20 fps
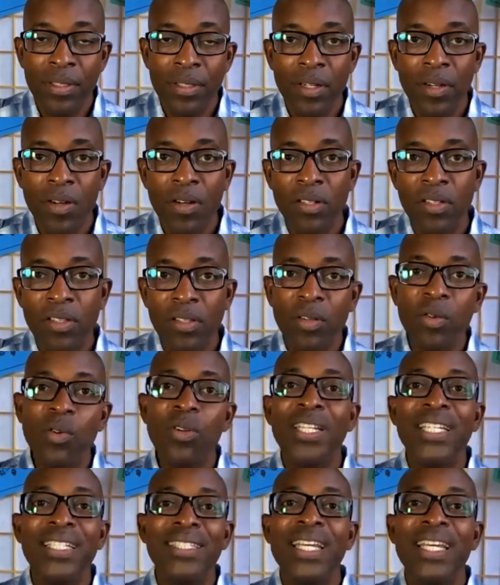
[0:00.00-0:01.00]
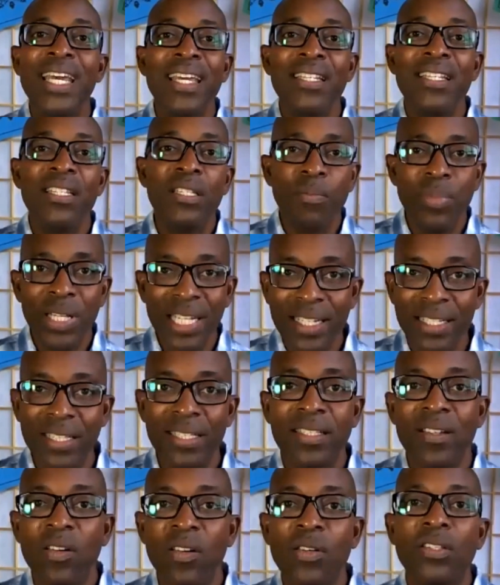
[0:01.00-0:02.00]
Our soul intends
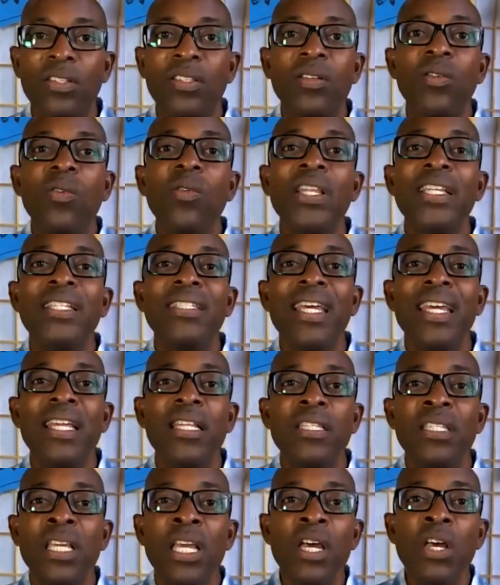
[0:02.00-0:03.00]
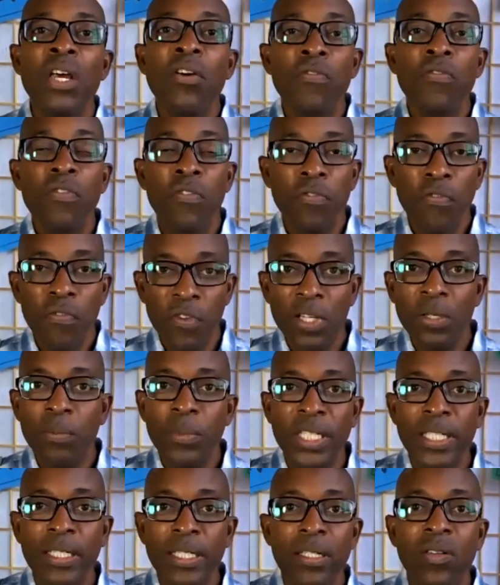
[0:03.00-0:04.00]
bliss. Our soul intends
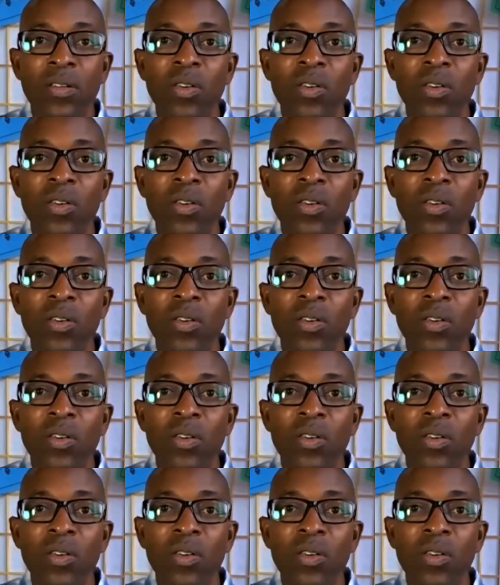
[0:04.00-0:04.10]
fulfillment.